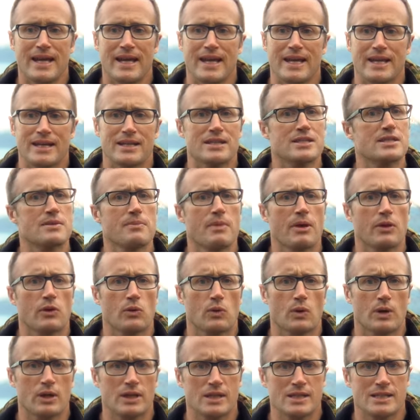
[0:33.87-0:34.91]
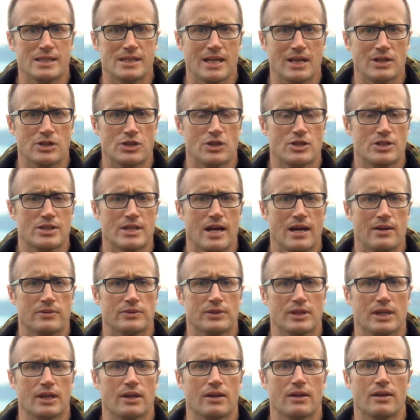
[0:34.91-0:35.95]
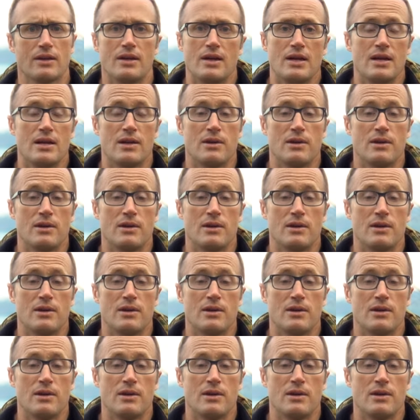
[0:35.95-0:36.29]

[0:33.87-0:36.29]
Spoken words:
and some other organizations out there.